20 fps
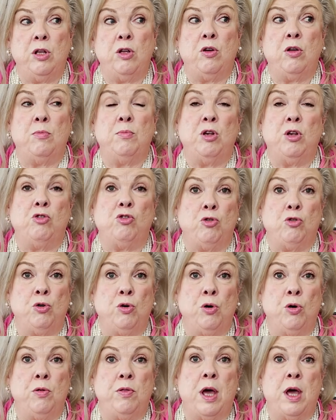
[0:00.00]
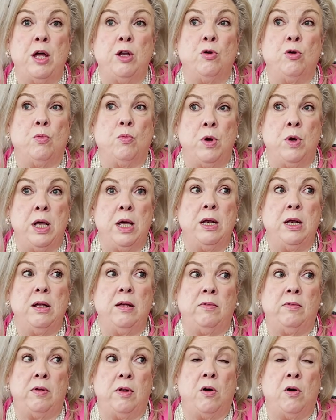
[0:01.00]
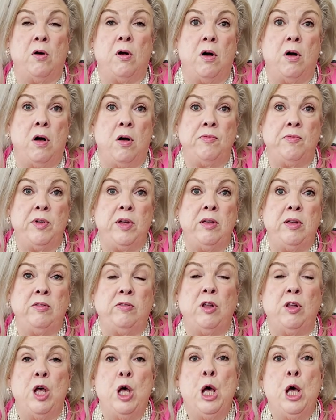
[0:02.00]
You can be sure that your rent is in our office